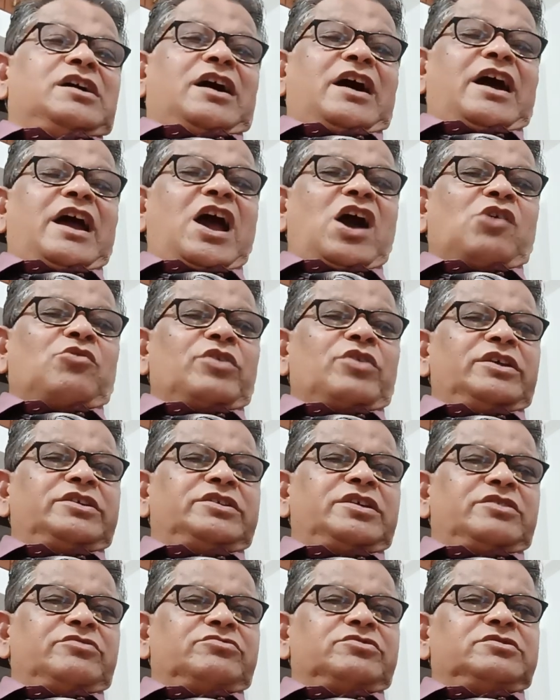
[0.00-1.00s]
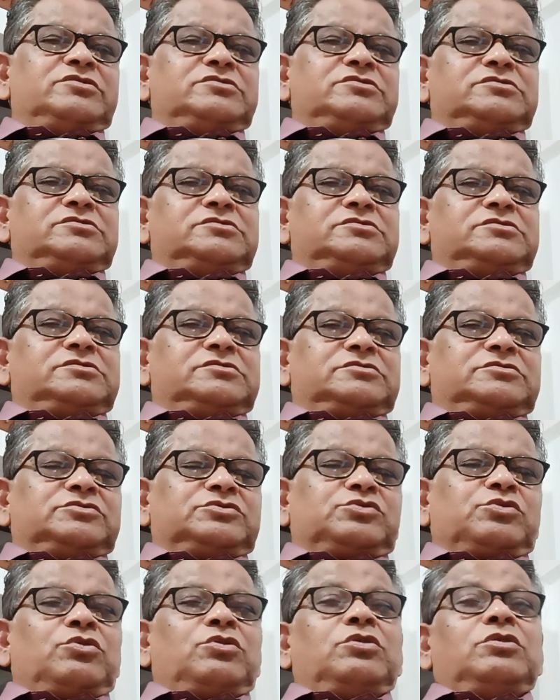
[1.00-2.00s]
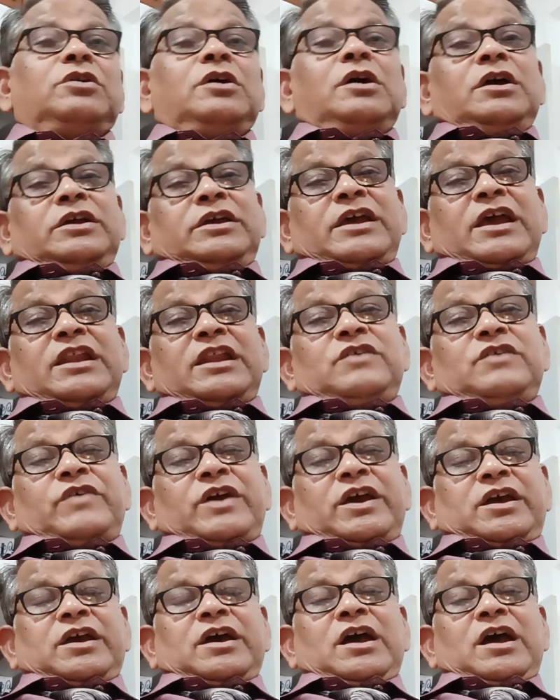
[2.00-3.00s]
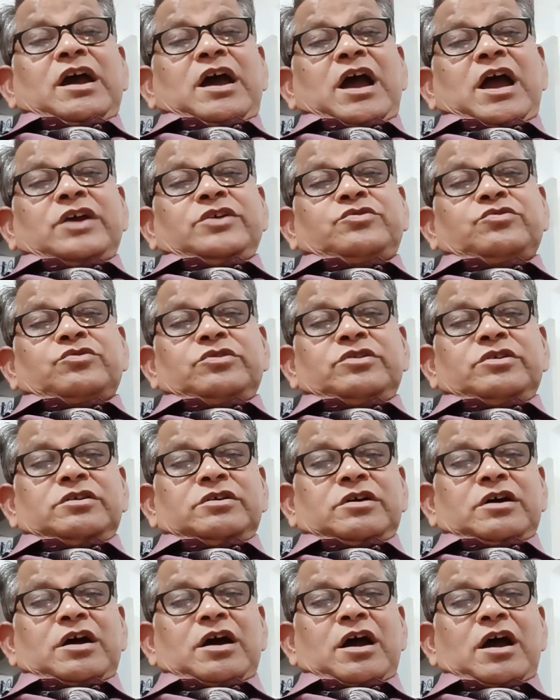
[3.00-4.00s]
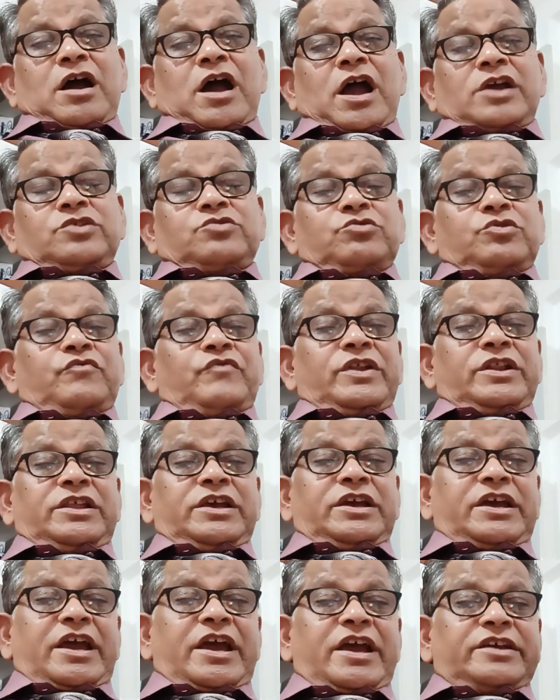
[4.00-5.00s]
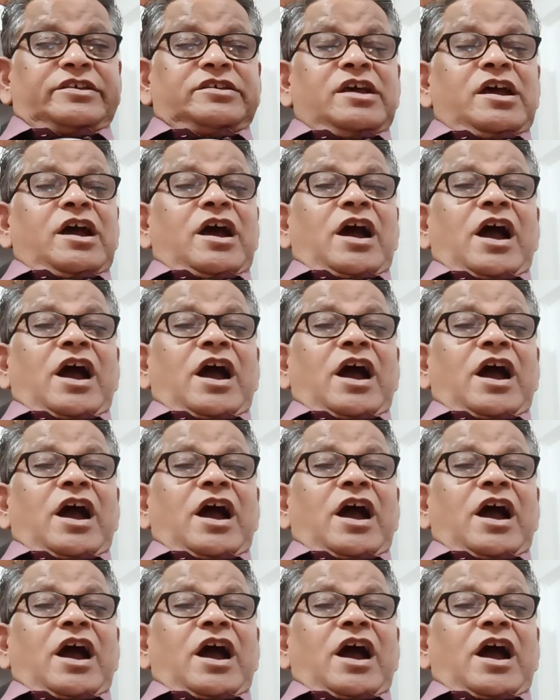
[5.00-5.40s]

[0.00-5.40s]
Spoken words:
I have received so anyway I should win the case.